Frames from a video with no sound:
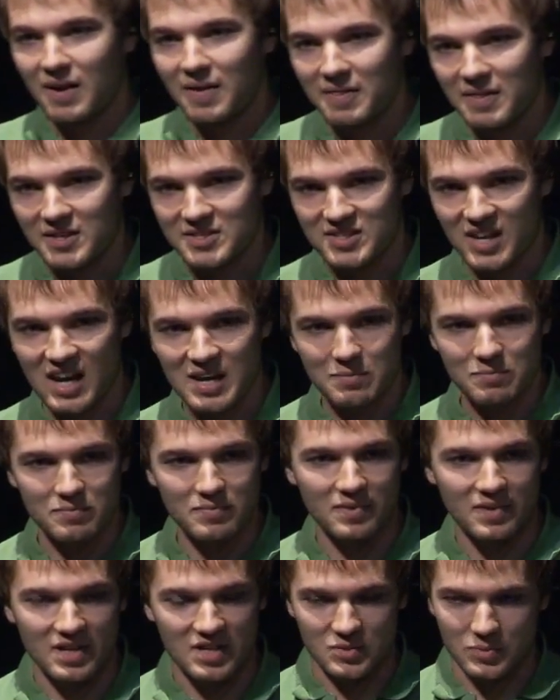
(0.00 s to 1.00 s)
The same
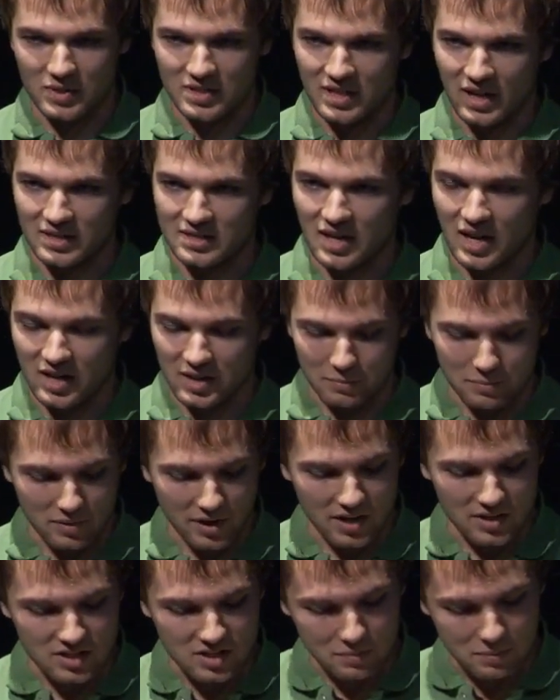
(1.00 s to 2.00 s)
is with tectonic
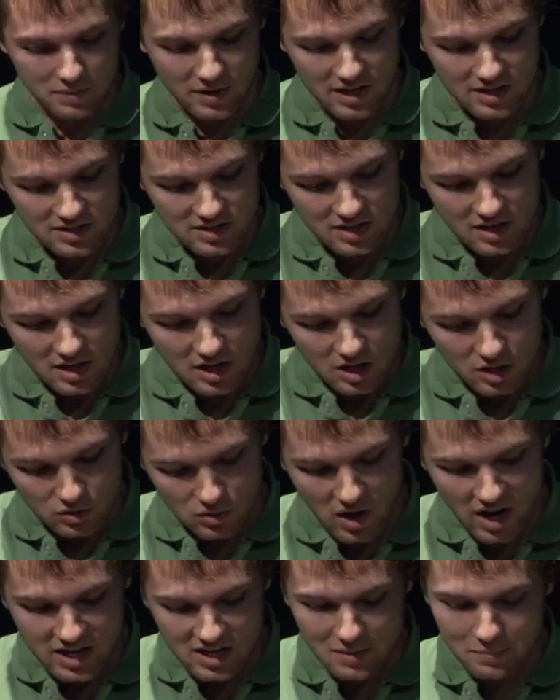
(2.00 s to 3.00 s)
plates. The plates
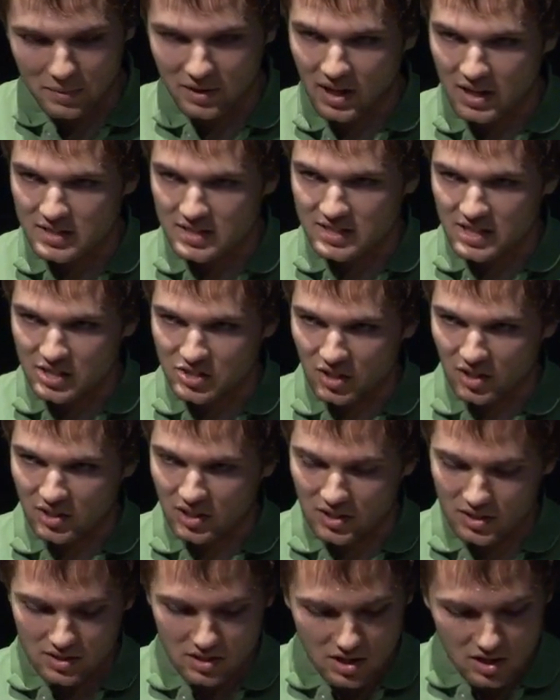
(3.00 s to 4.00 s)
grind up against each
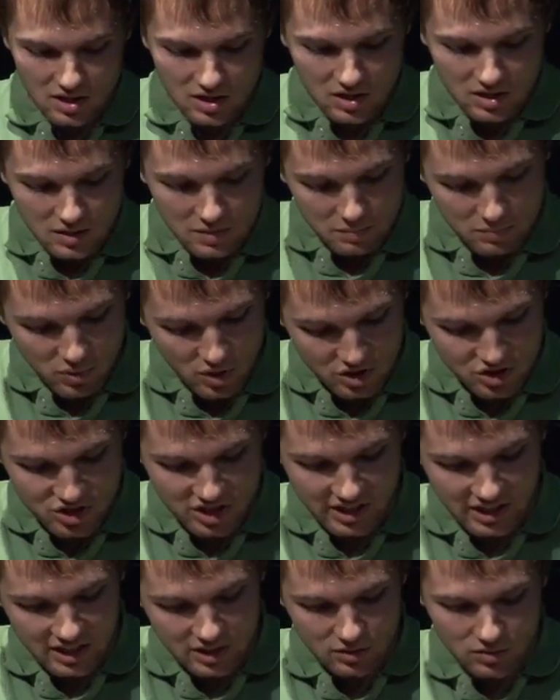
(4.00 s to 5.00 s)
other,
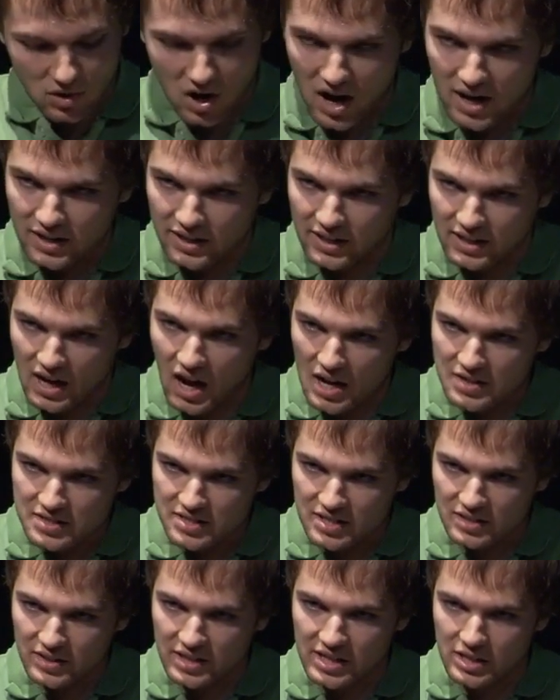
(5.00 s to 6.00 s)
pushing and grinding,
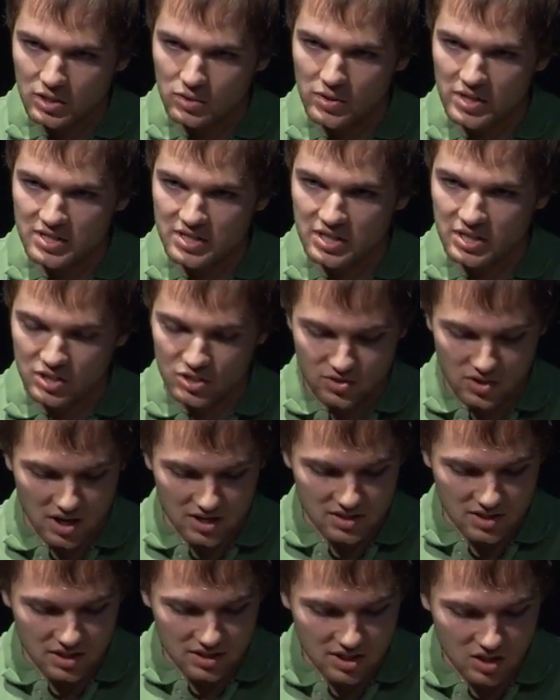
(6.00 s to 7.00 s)
constantly increasing
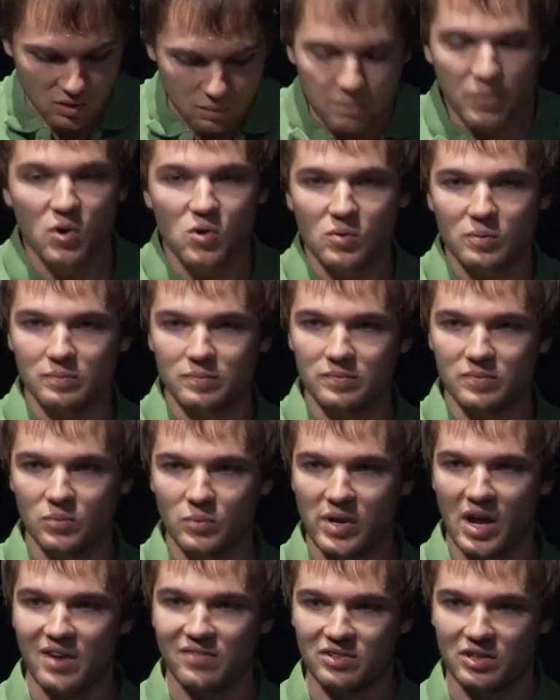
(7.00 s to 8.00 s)
stress until, boom,
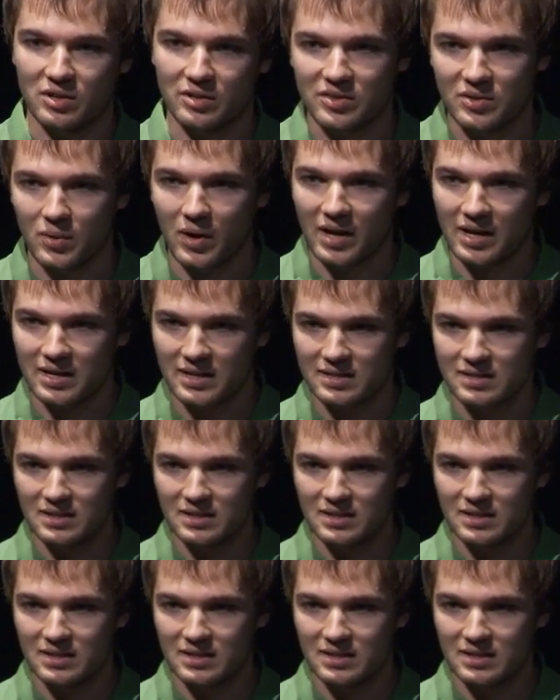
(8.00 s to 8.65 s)
we have an earthquake.